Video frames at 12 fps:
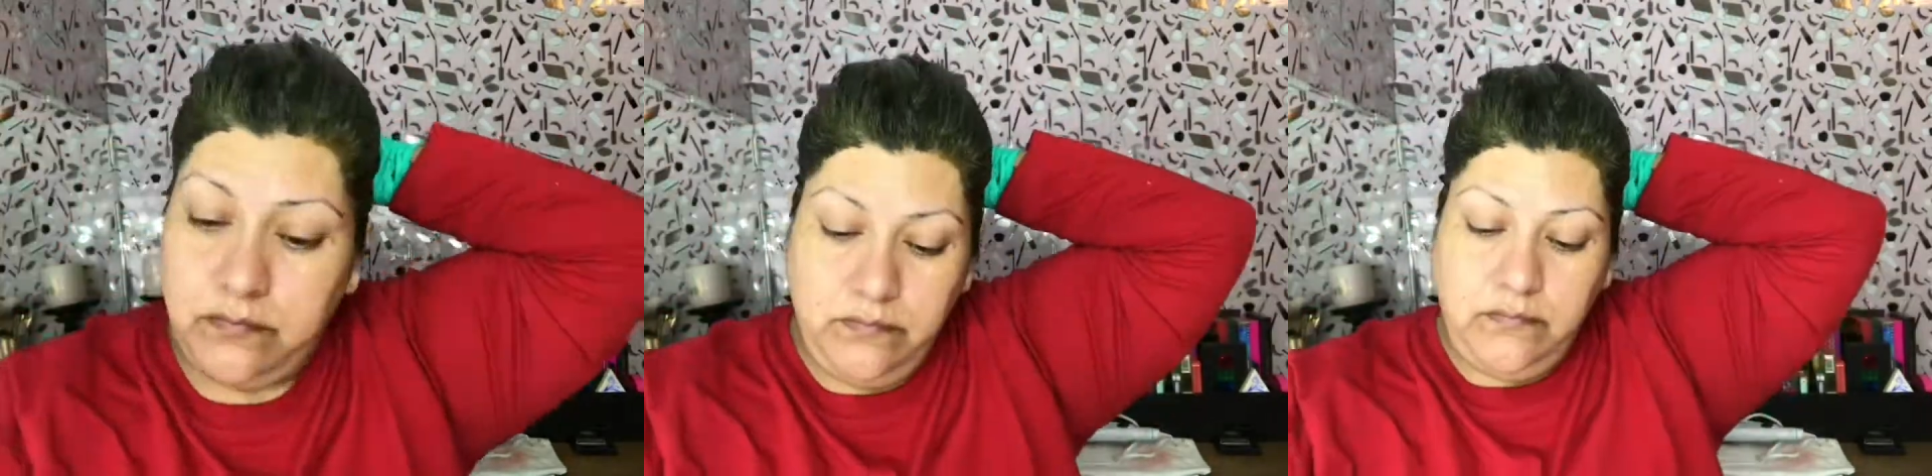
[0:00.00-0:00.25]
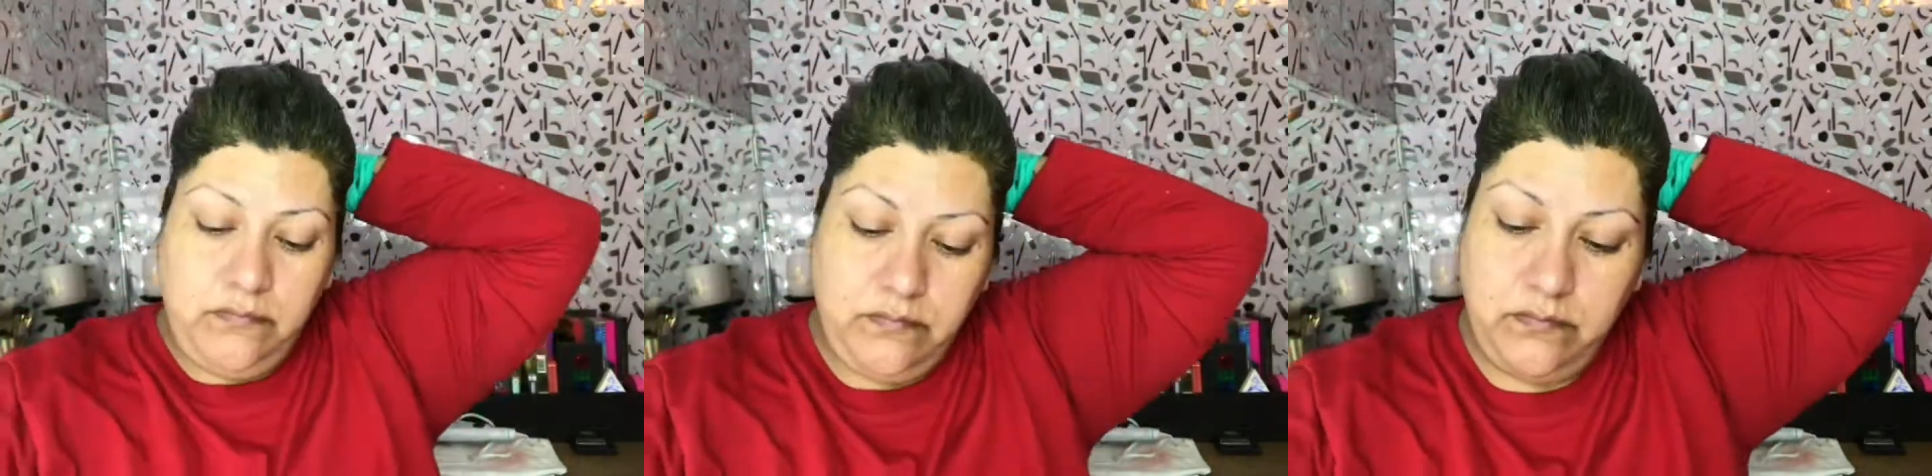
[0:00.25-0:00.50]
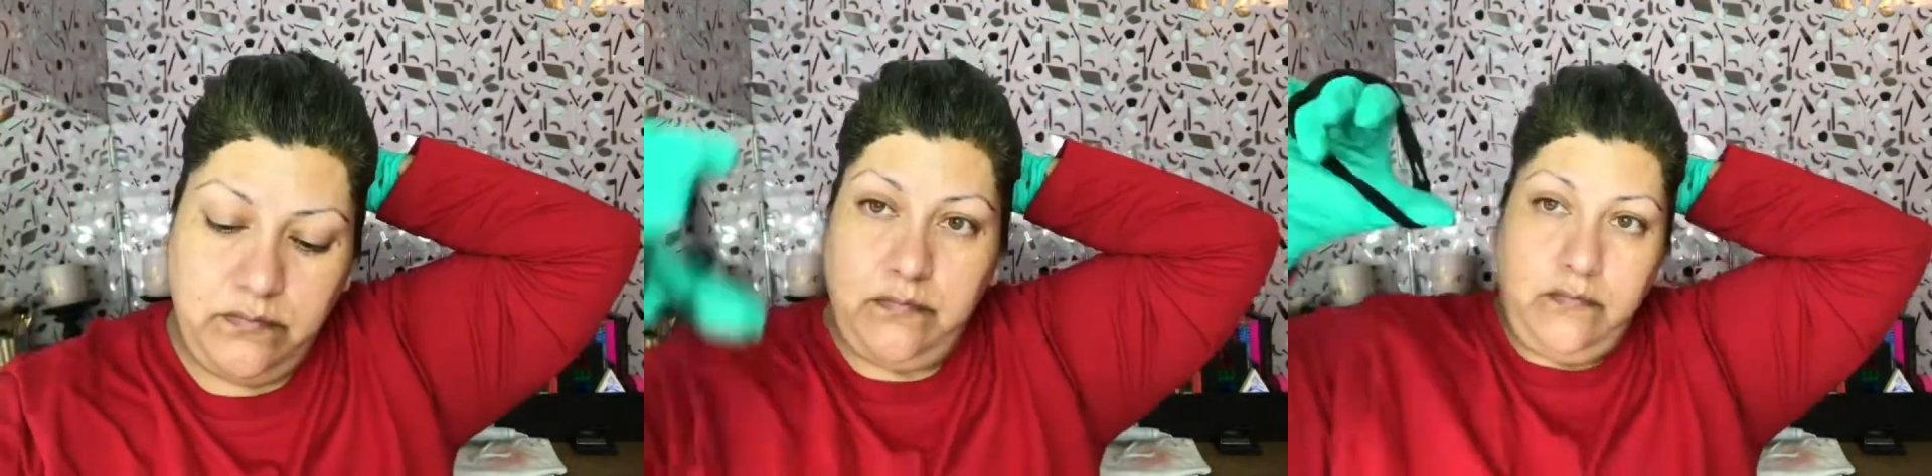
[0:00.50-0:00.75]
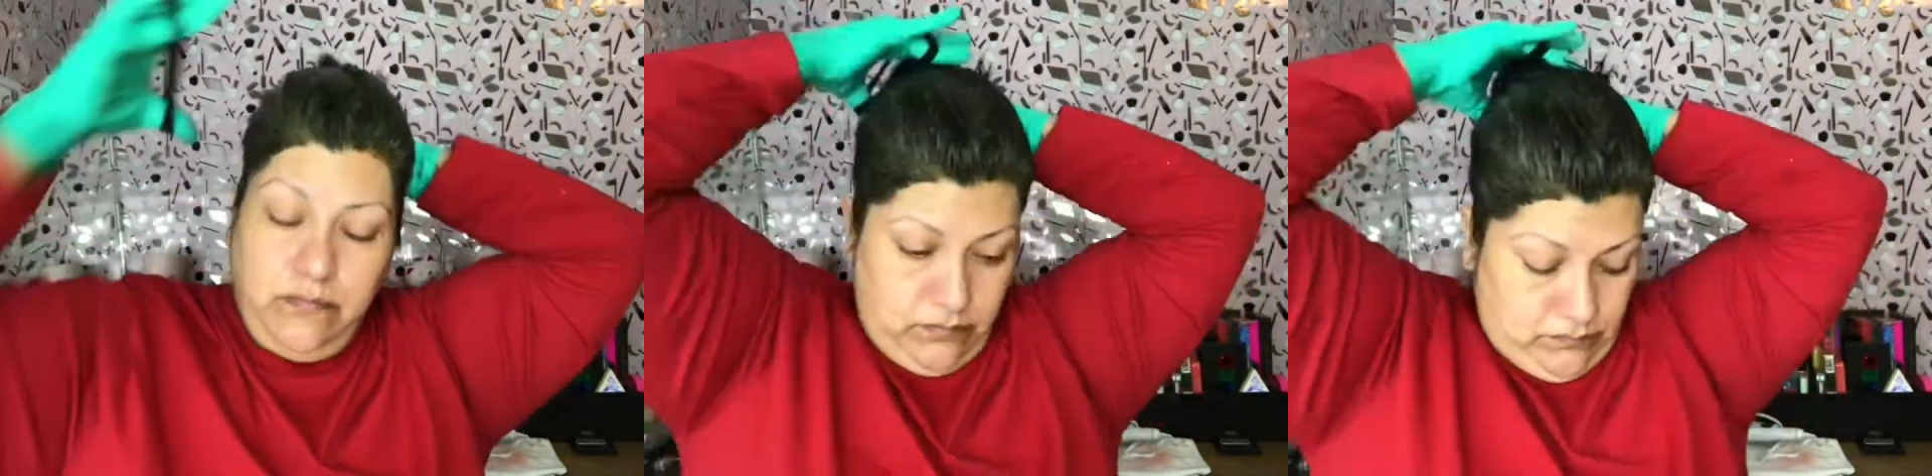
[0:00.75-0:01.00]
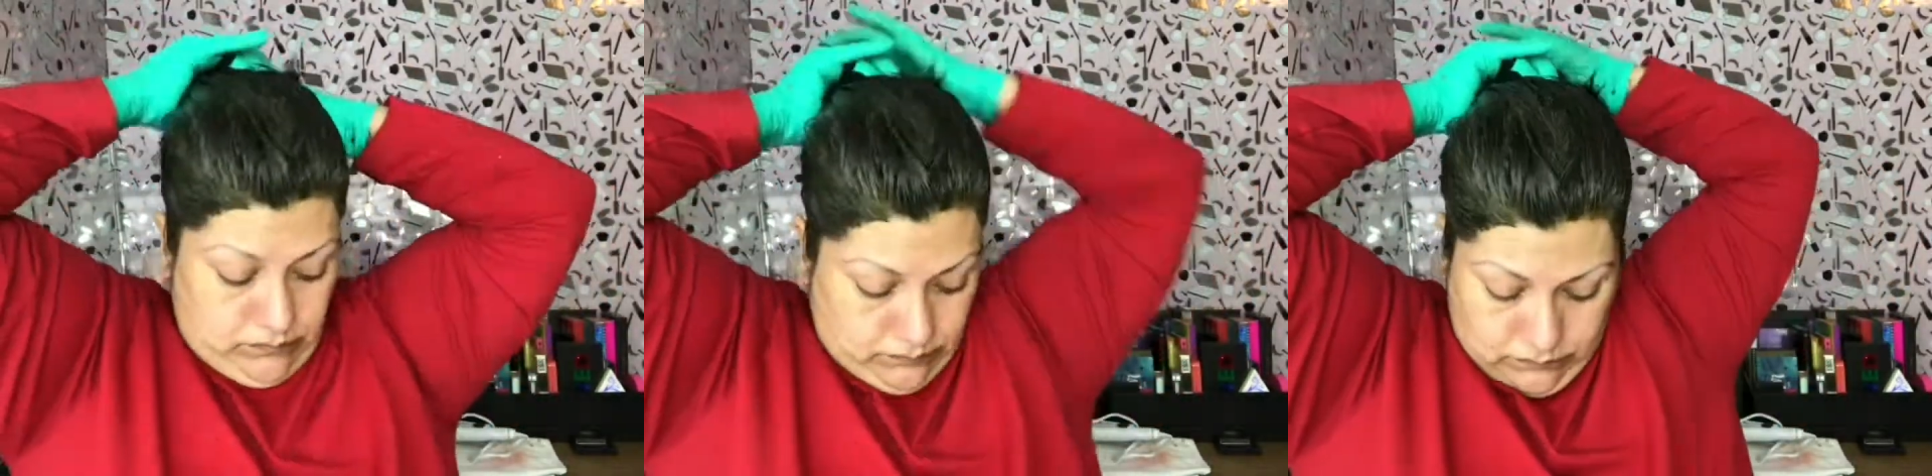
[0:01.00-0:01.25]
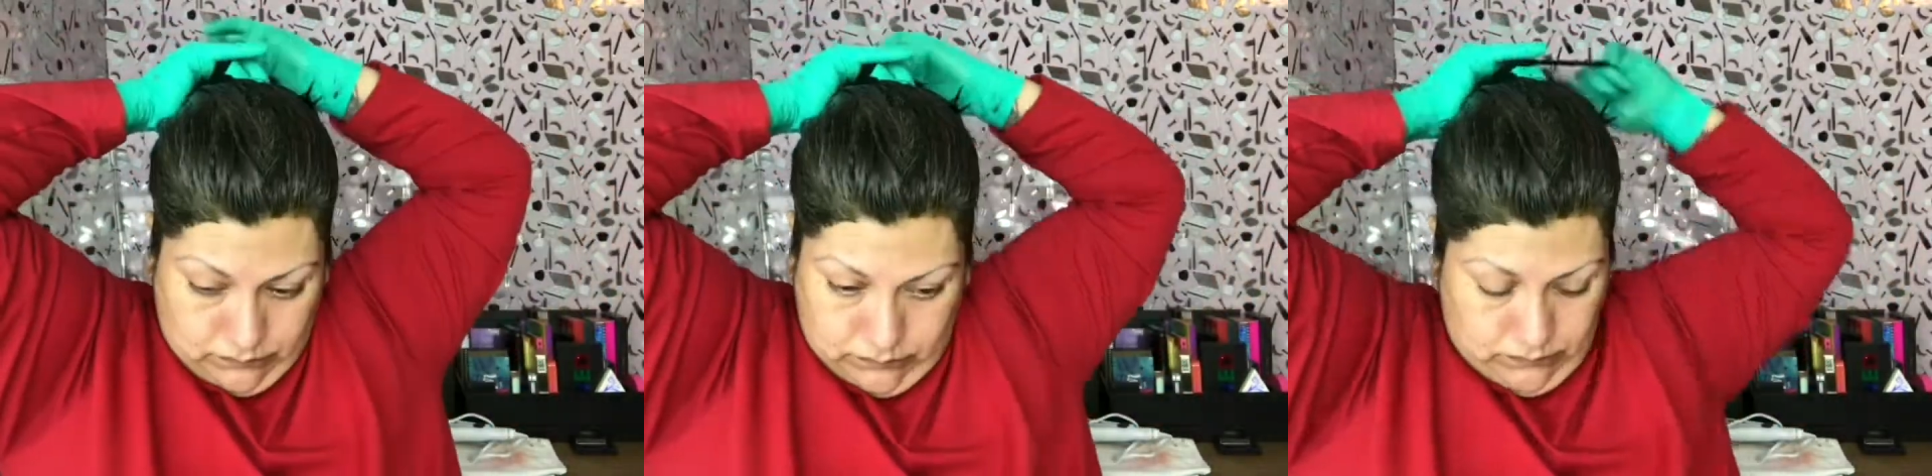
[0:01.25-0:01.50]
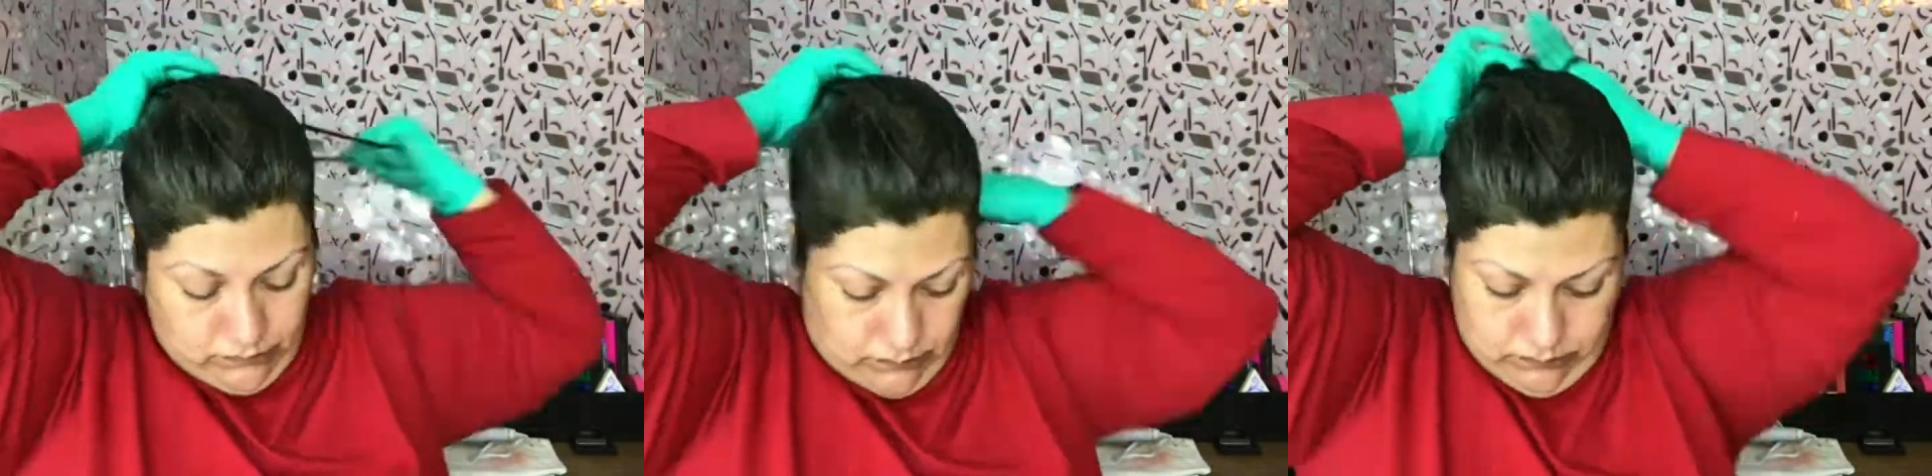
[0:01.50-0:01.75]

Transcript: Rinse your hair out.